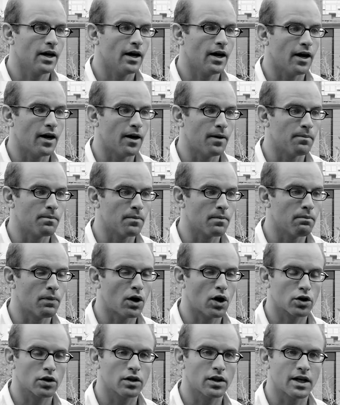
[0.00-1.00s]
um,
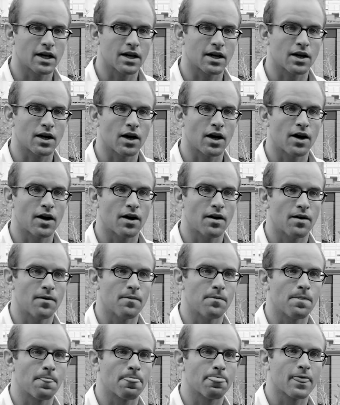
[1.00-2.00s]
modeling
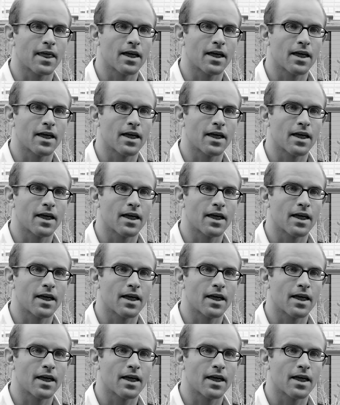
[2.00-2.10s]
um,